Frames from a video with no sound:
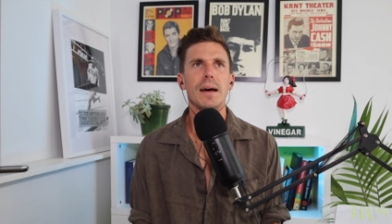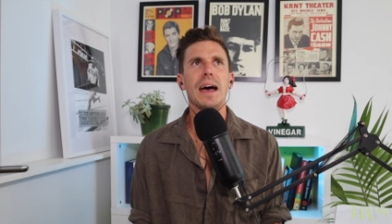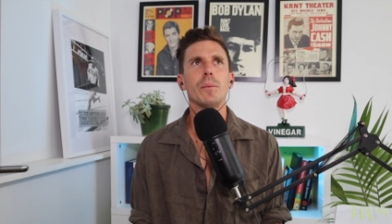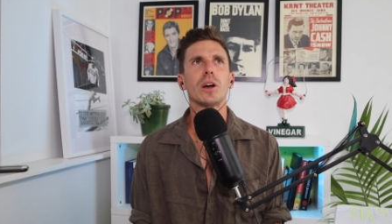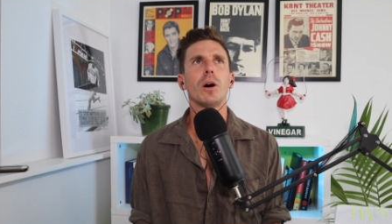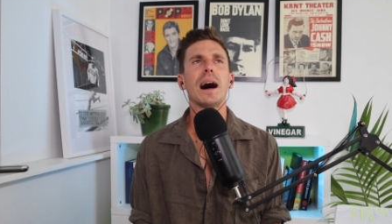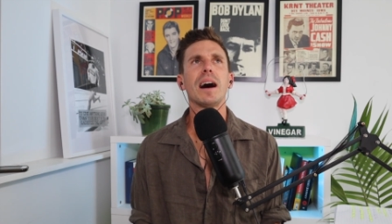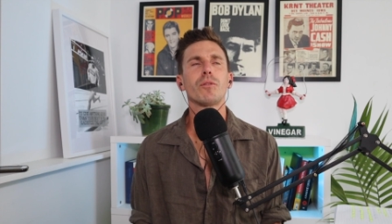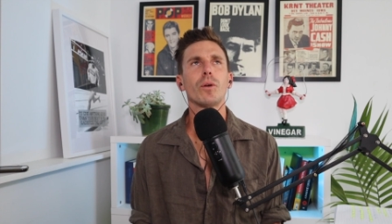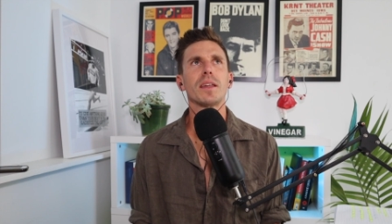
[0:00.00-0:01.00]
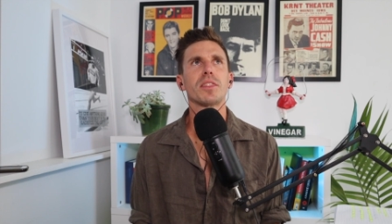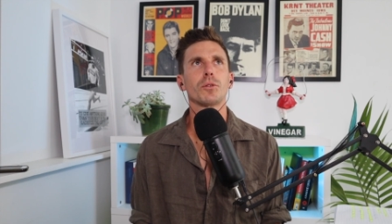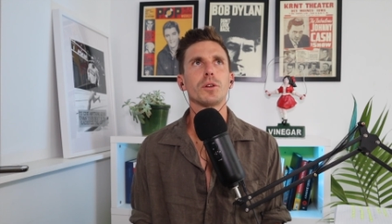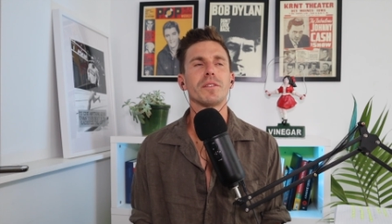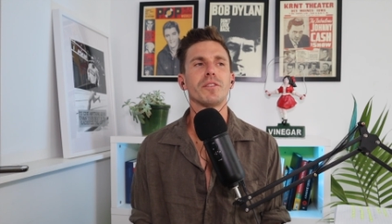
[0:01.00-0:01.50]
And we got halfway
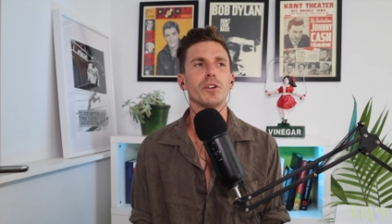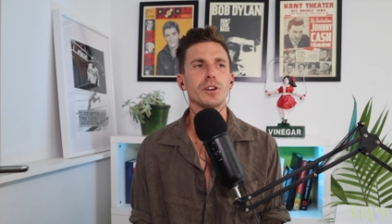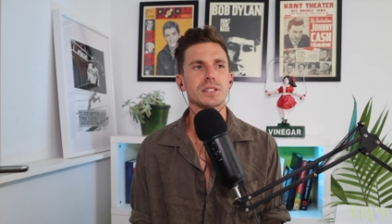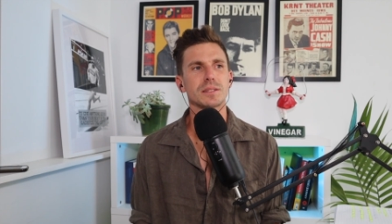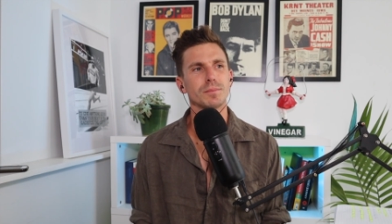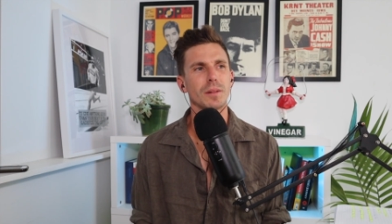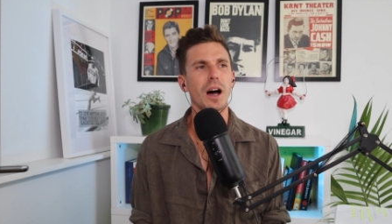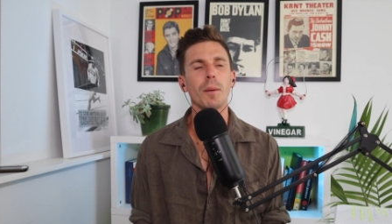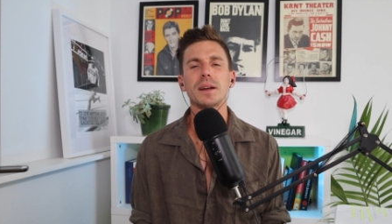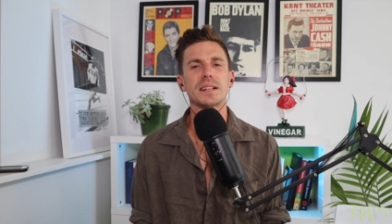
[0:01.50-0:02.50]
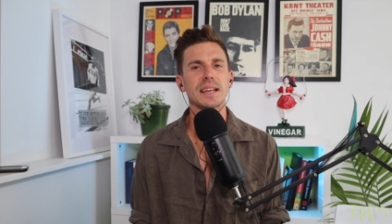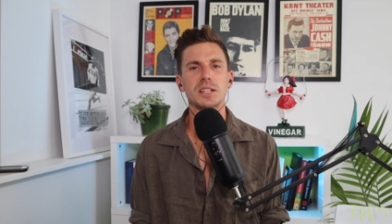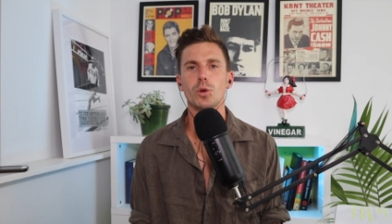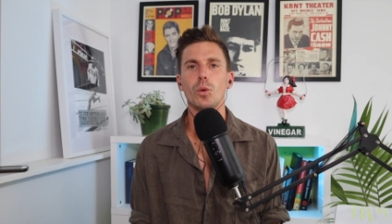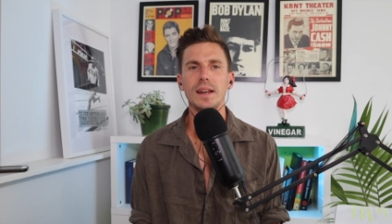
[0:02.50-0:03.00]
through the first, I'm going to say
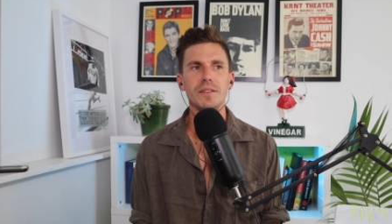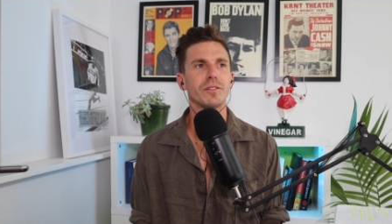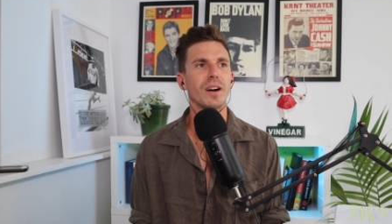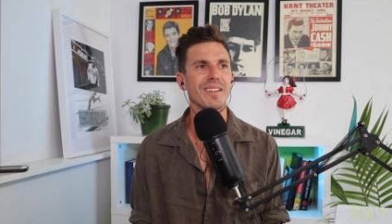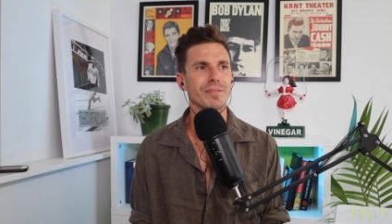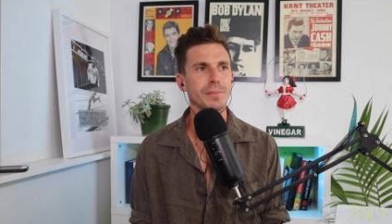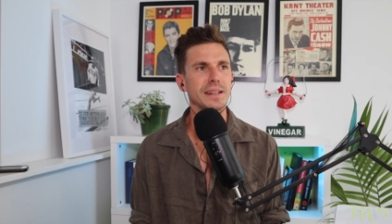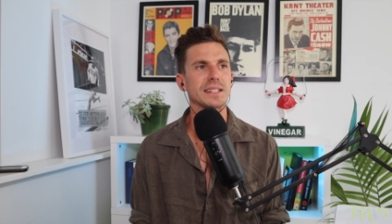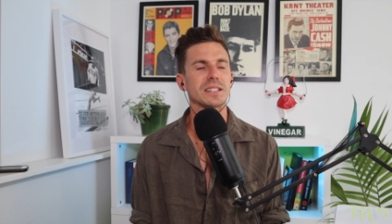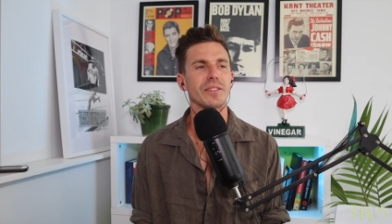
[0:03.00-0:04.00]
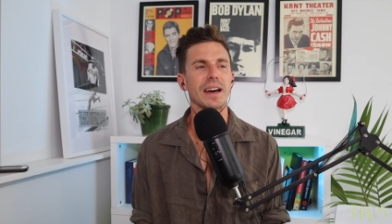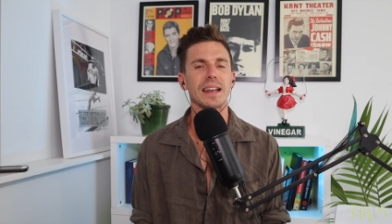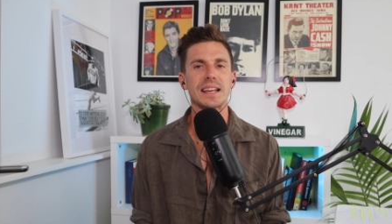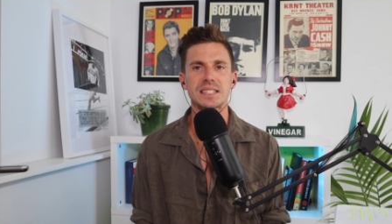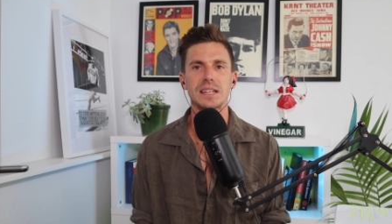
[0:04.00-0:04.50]
25 minutes of our
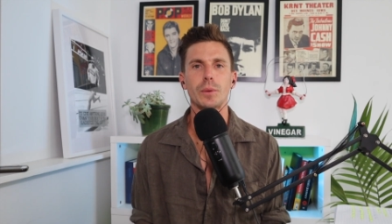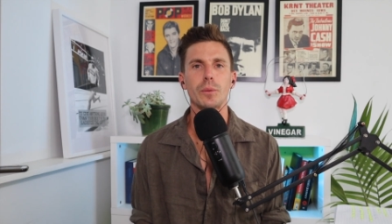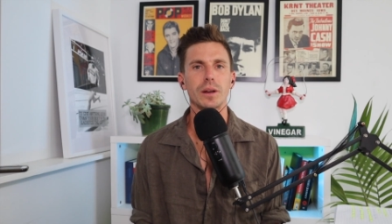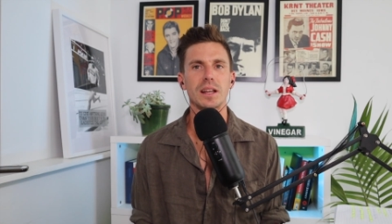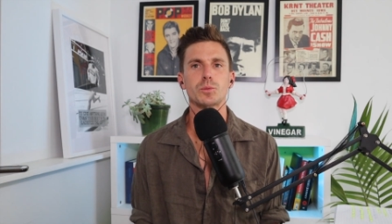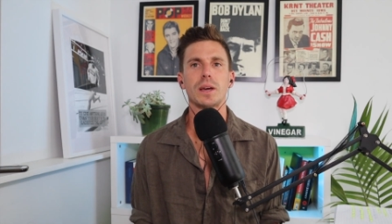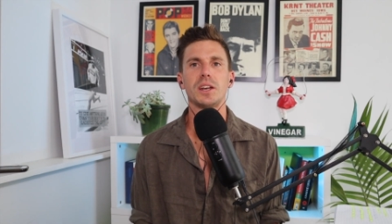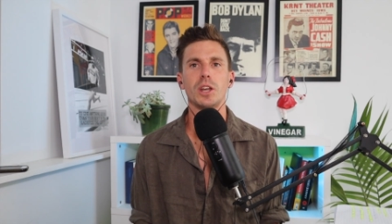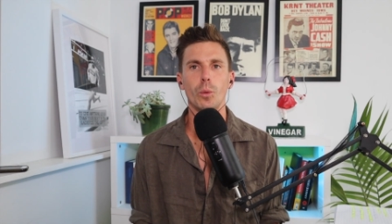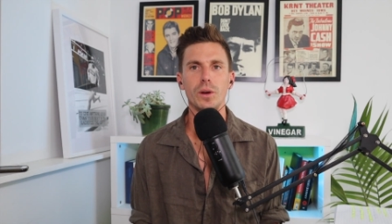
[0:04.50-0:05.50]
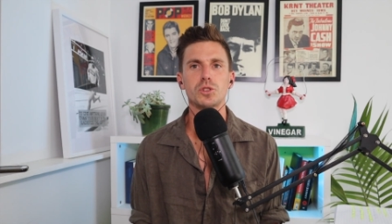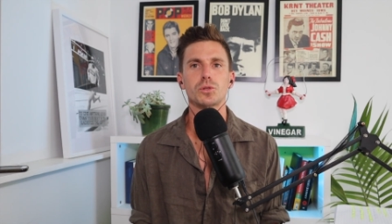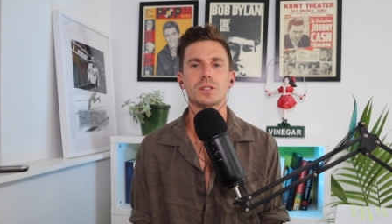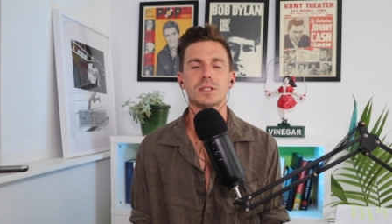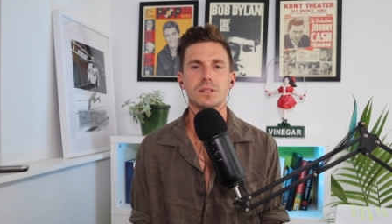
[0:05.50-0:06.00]
lesson, and we realized we had no
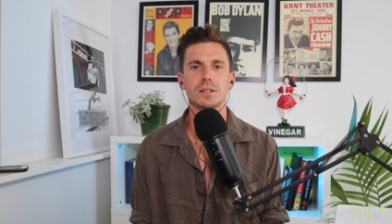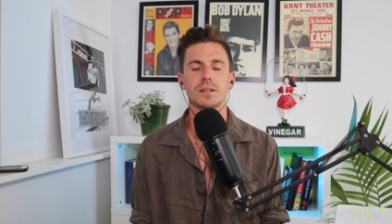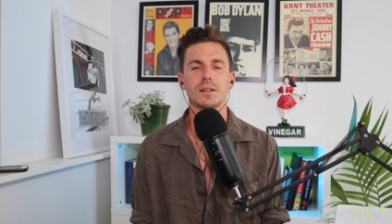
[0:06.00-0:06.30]
interest.